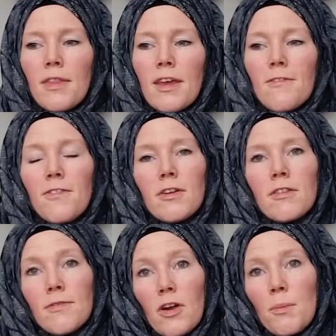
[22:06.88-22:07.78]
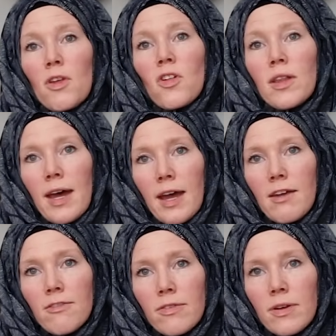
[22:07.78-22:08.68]
it feels very much
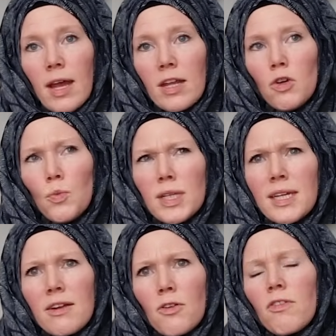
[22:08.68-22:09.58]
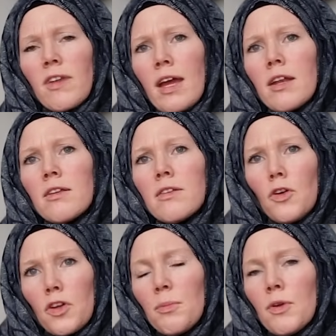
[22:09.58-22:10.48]
alive. And you really understand
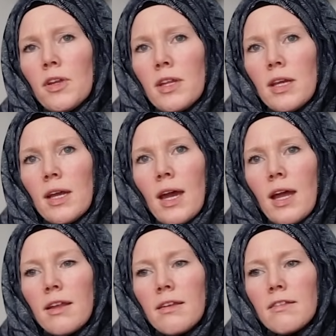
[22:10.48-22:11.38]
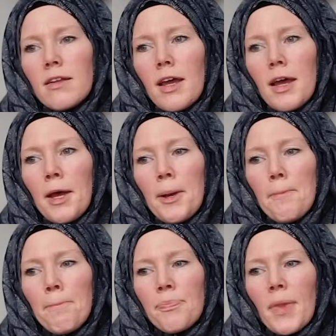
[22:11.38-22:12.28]
your community and
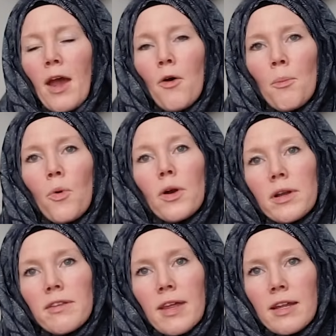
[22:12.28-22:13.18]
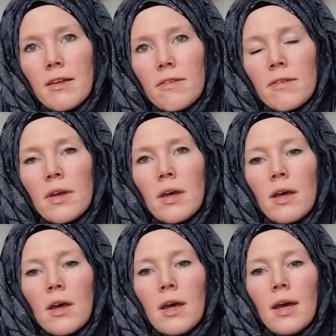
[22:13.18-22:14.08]
how important that is.
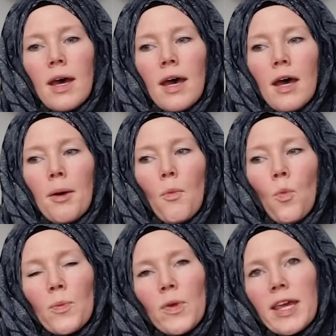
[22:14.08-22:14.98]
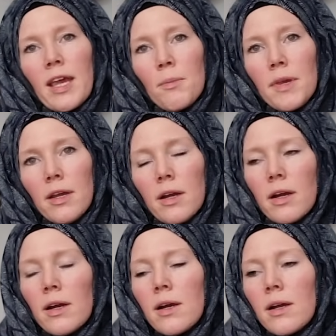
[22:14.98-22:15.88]
When we came
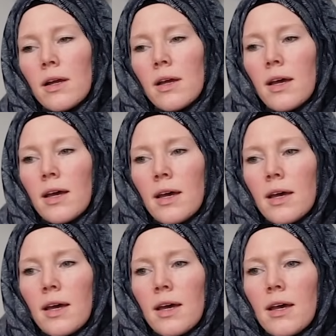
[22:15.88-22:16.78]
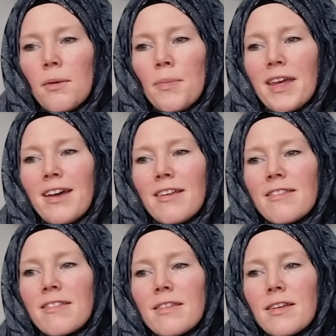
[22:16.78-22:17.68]
here,
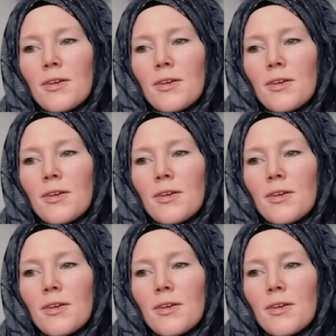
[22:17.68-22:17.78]
because